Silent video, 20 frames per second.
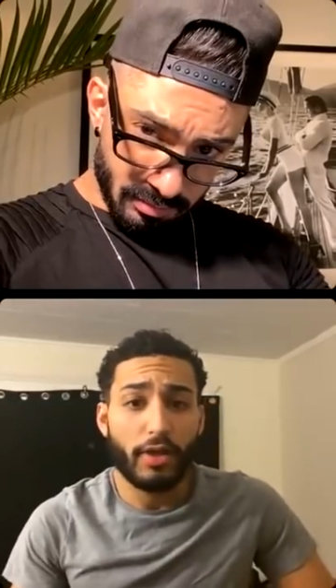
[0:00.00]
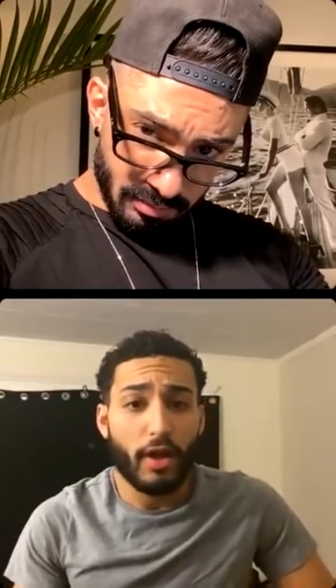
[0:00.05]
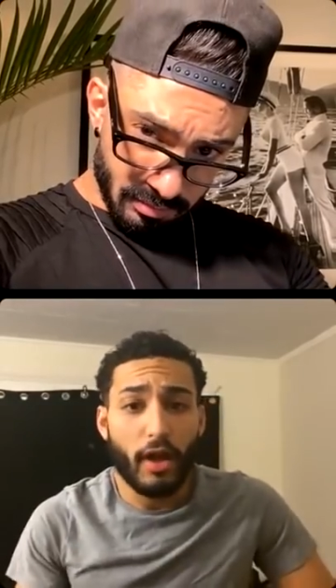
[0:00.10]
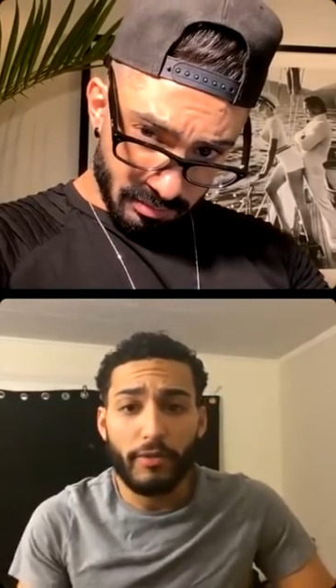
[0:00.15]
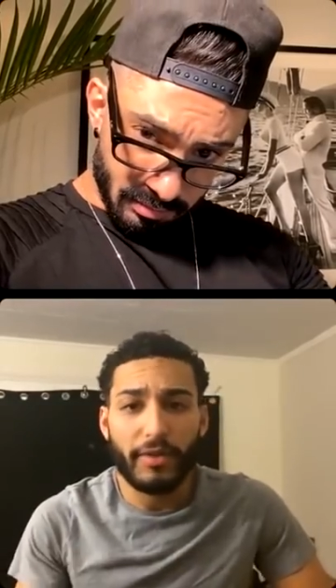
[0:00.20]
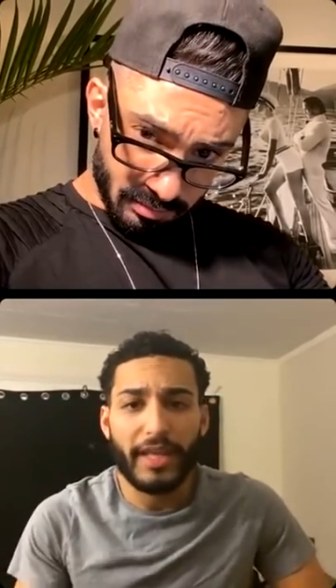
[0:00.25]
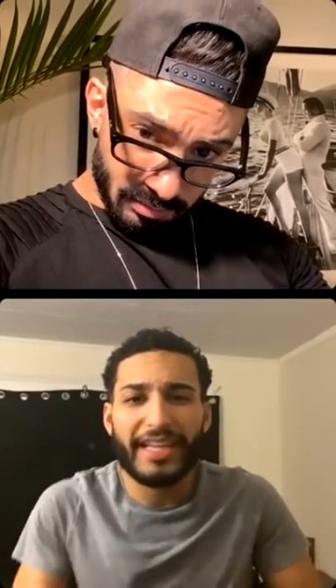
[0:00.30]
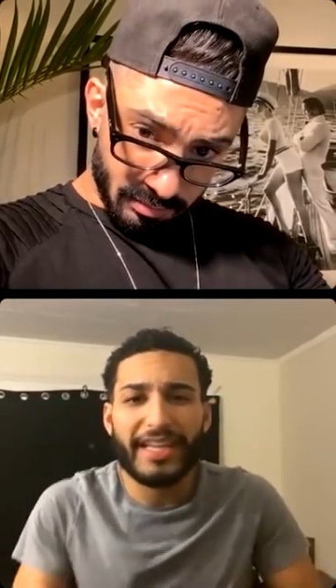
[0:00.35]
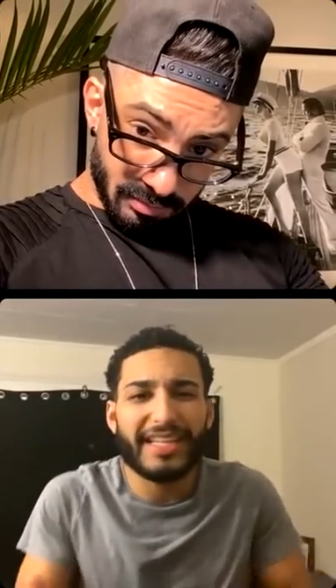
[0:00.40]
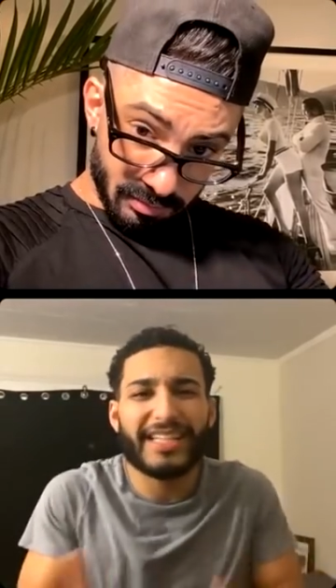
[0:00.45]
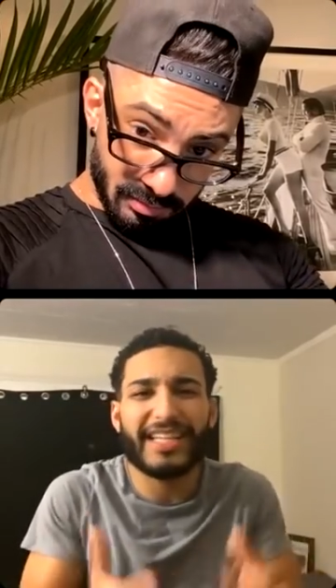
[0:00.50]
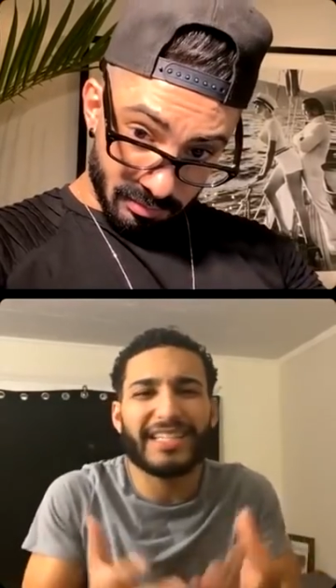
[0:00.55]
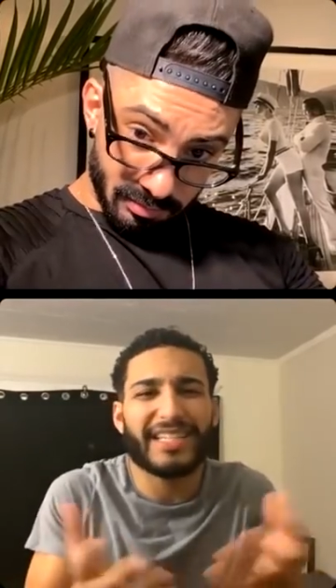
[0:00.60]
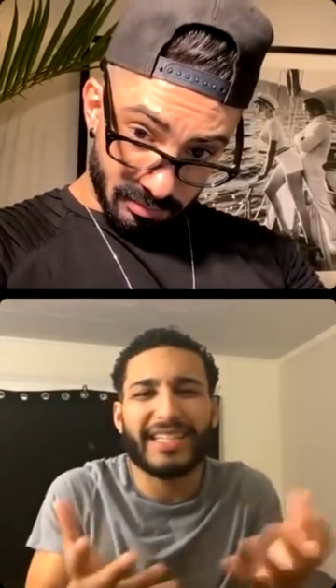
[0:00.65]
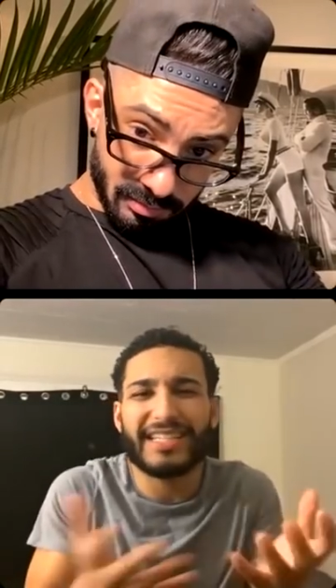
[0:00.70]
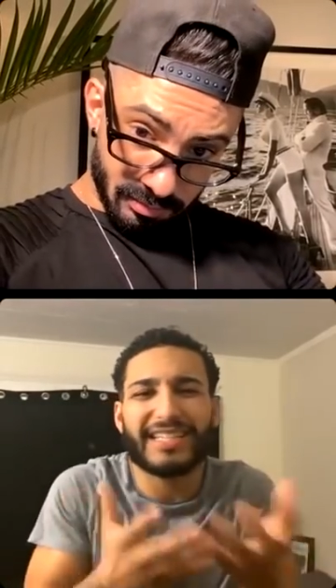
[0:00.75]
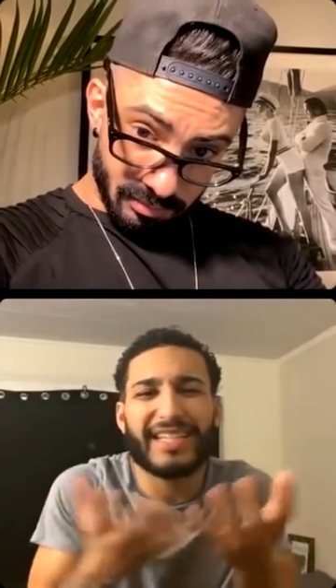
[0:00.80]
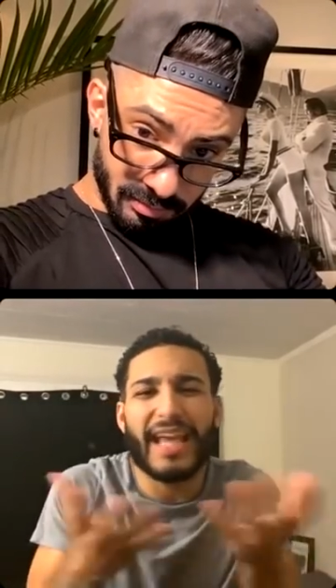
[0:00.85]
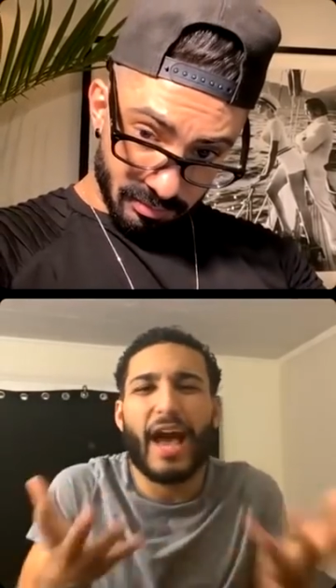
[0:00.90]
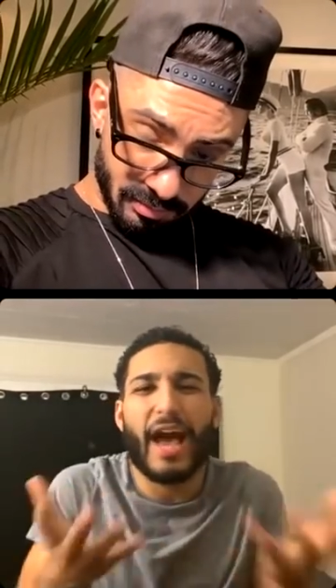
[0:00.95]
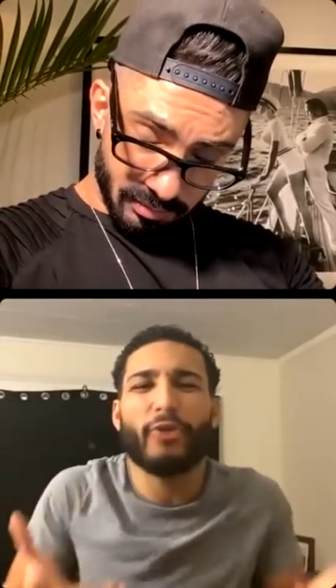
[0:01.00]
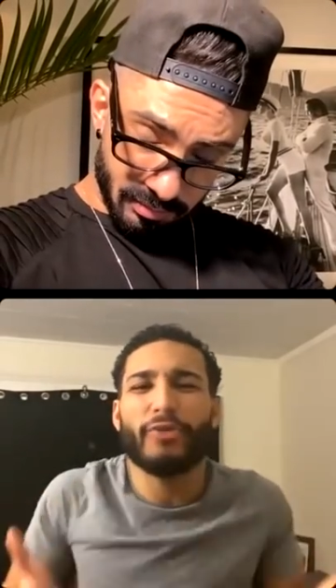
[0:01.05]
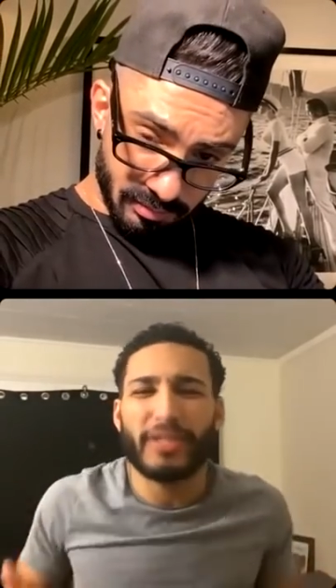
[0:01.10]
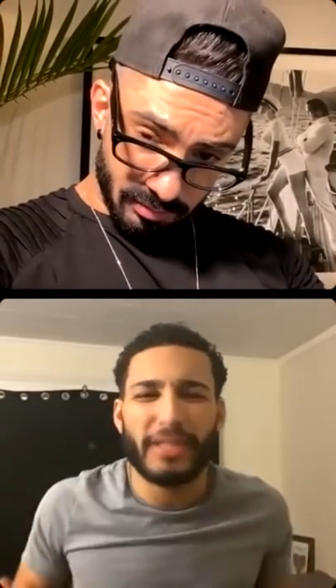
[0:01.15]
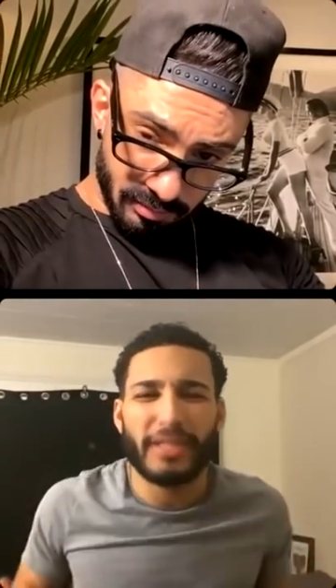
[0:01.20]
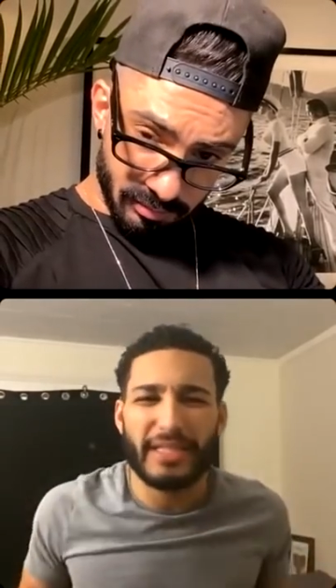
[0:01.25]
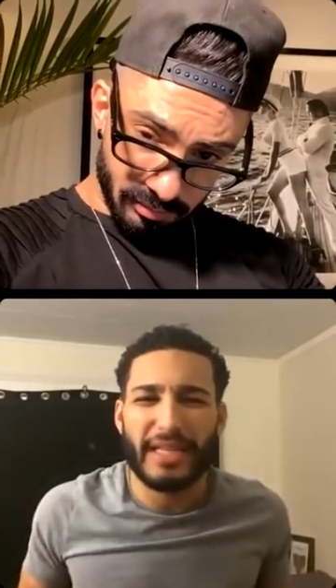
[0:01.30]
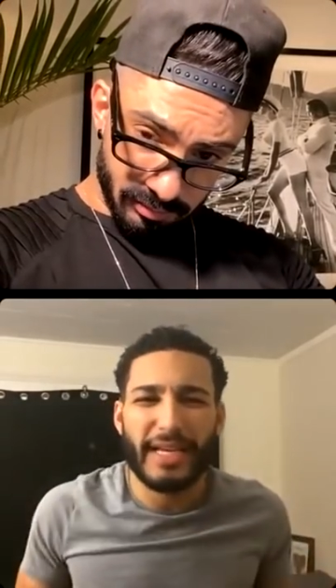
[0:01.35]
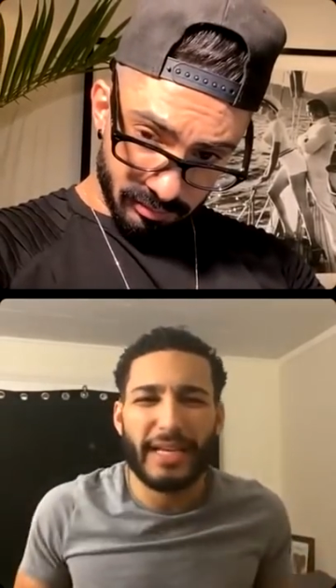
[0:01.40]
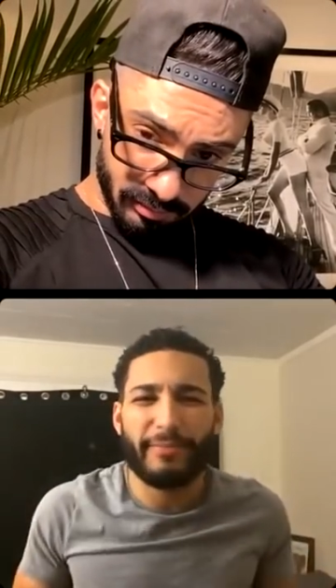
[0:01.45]
You're not, like, it doesn't
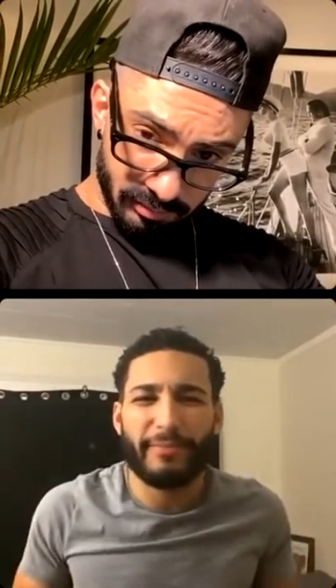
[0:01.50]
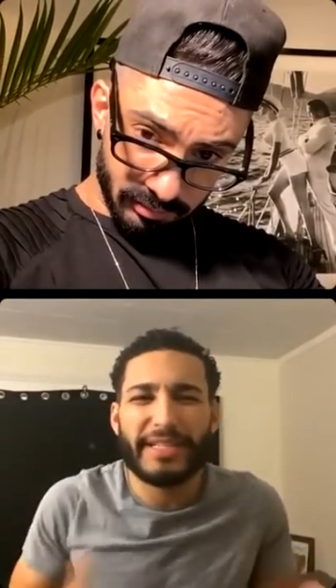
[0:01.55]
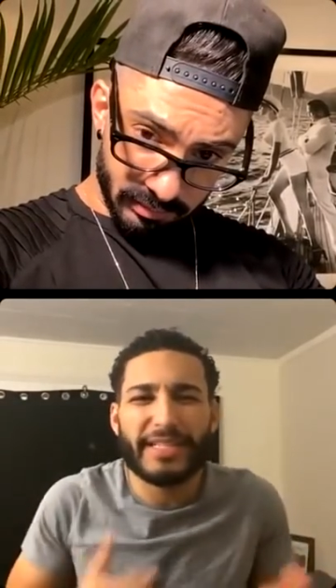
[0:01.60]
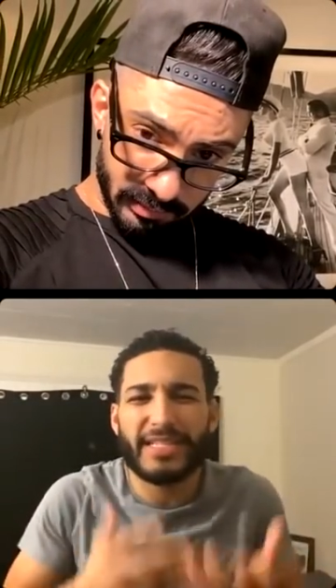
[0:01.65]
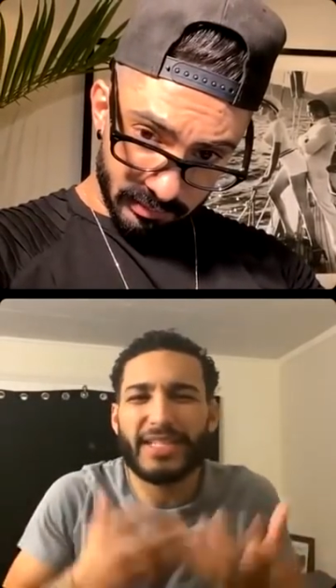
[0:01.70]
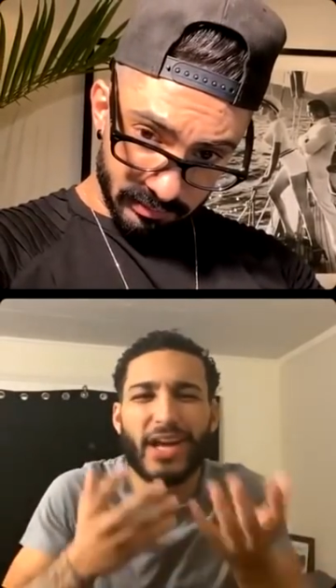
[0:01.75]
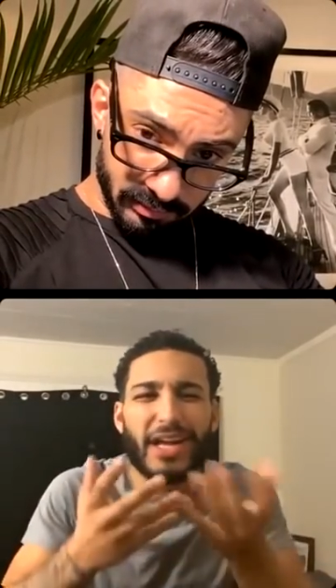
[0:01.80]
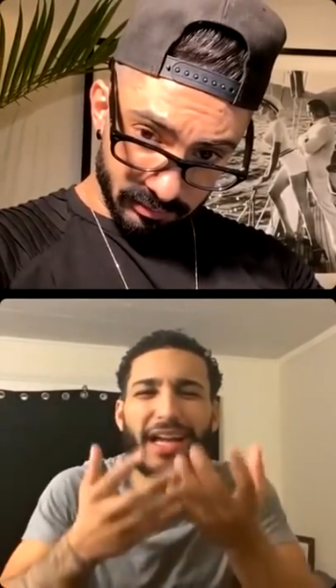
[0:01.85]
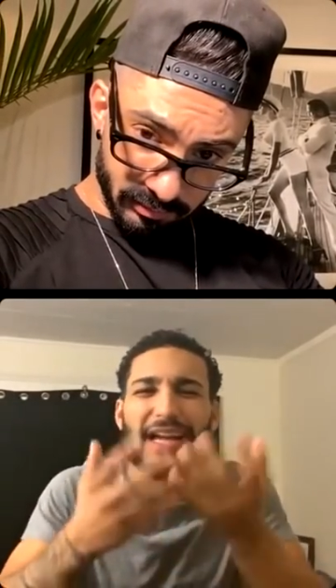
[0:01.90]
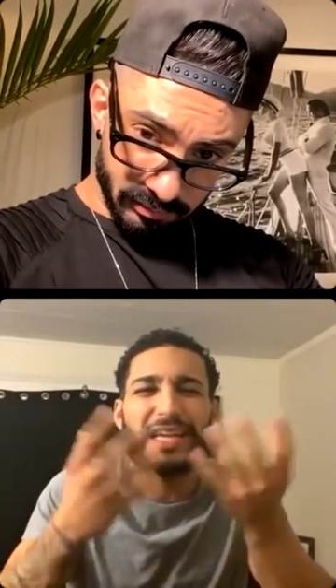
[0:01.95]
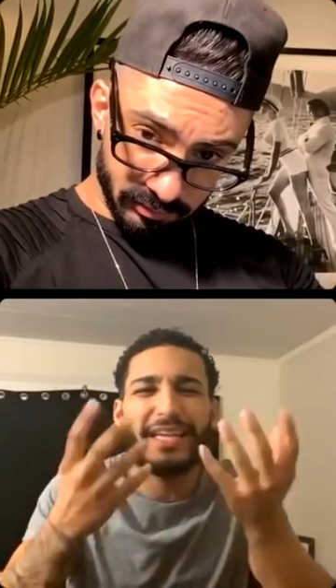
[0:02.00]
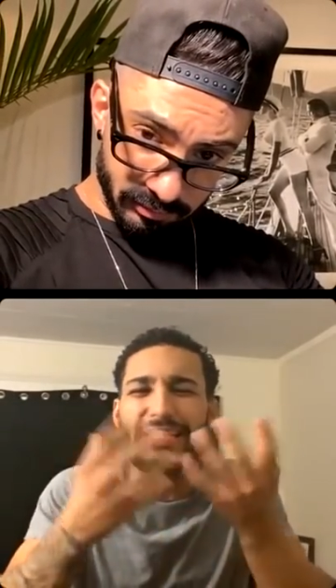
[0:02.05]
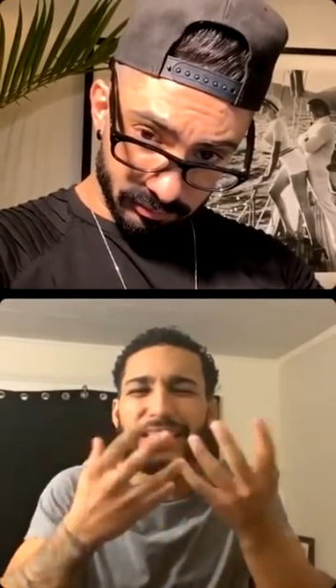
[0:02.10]
sound the same. It's not.